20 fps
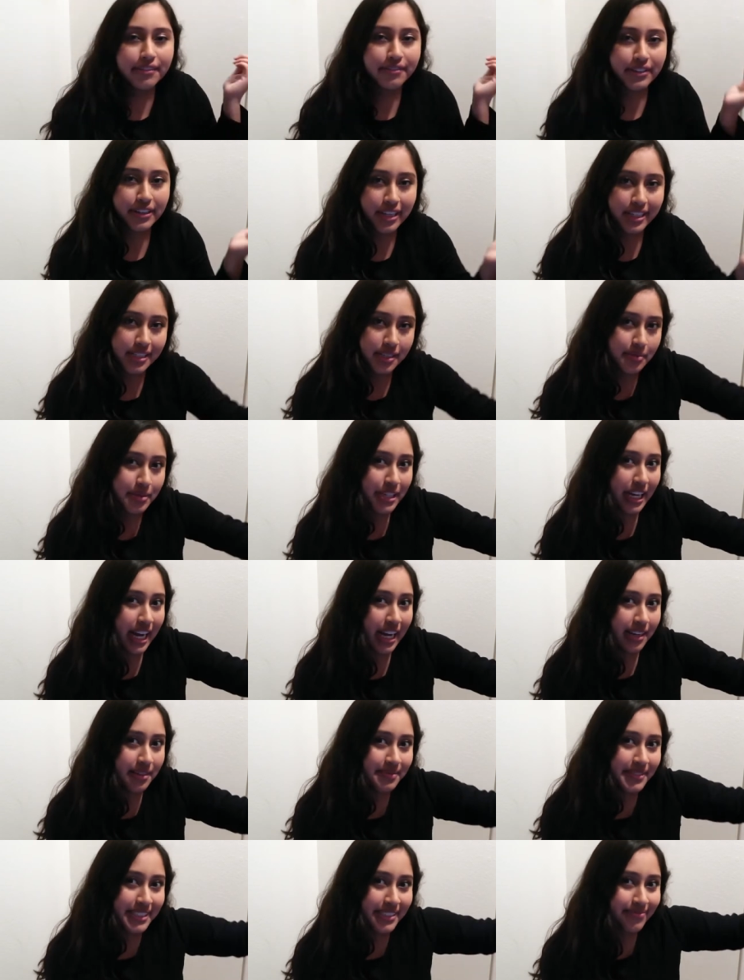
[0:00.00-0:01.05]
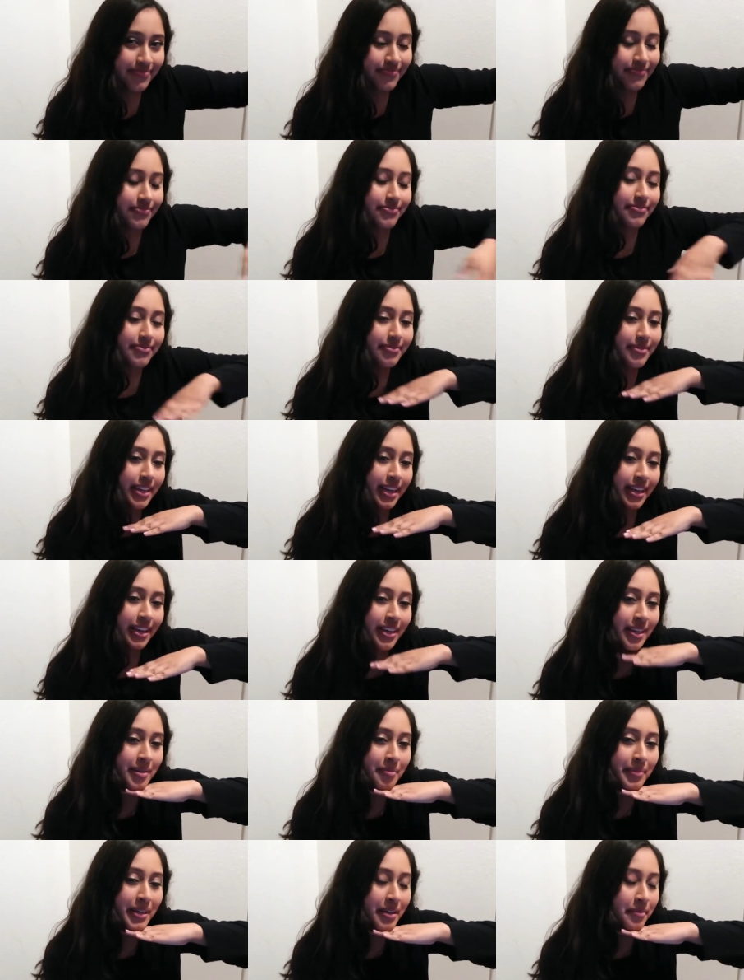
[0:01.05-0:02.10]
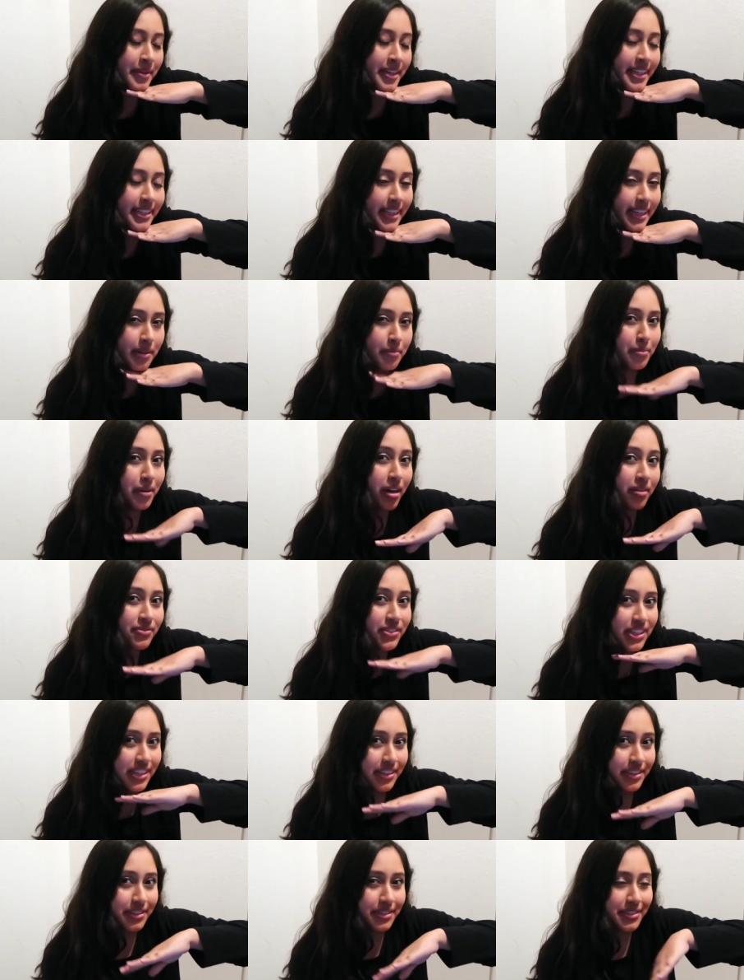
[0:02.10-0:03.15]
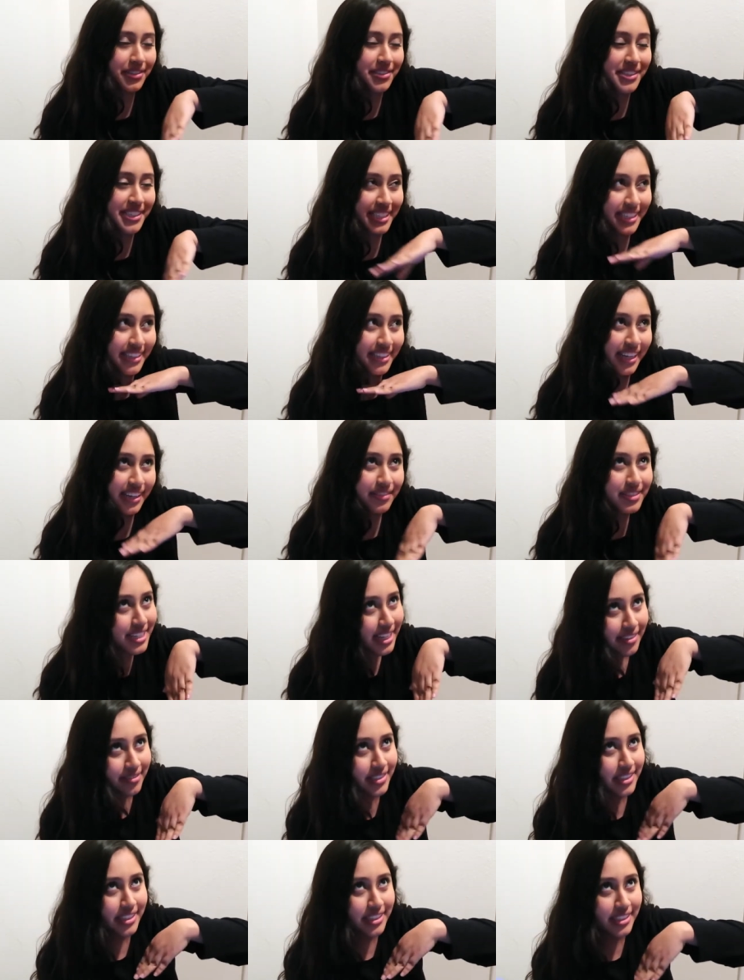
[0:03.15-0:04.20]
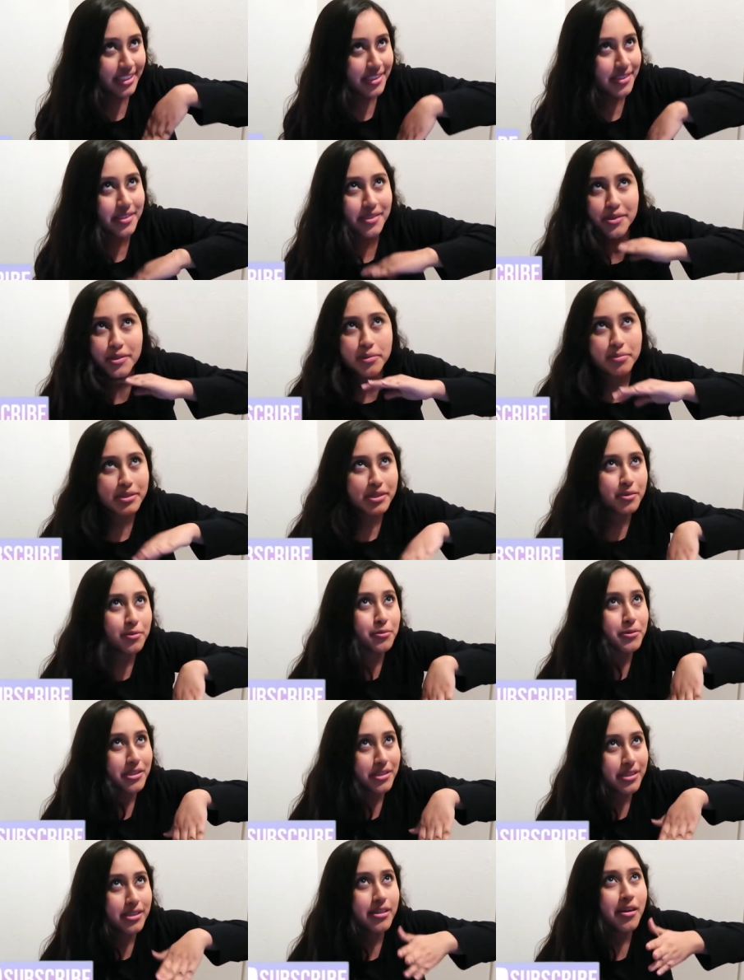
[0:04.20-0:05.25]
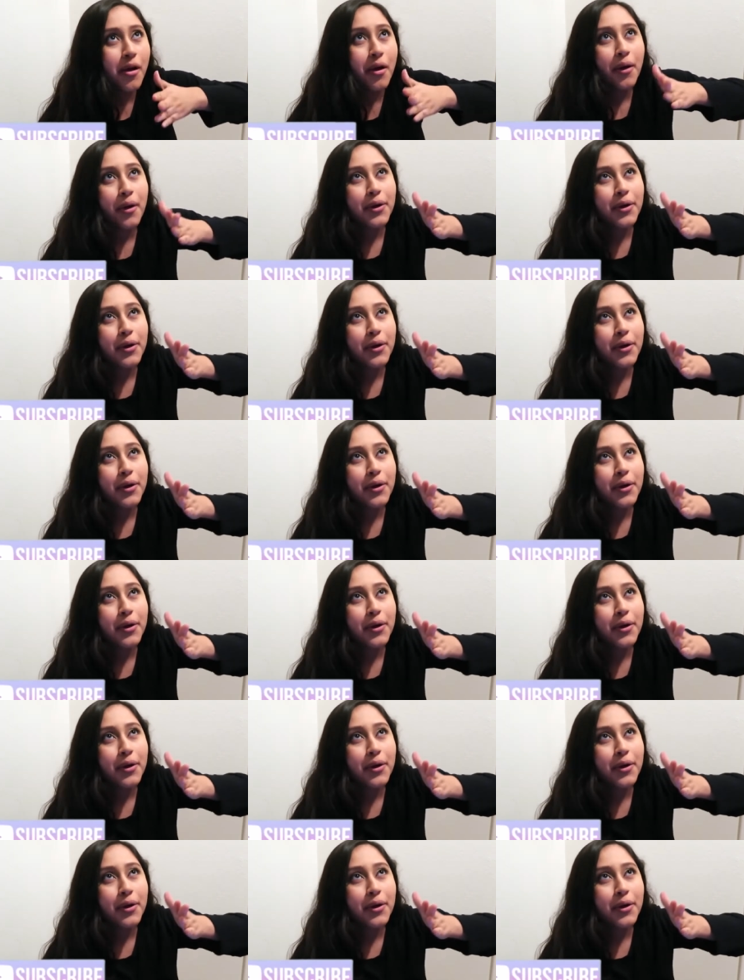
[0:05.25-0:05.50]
if you're not subscribed, I make like mom videos and lifestyle videos and just a bunch of really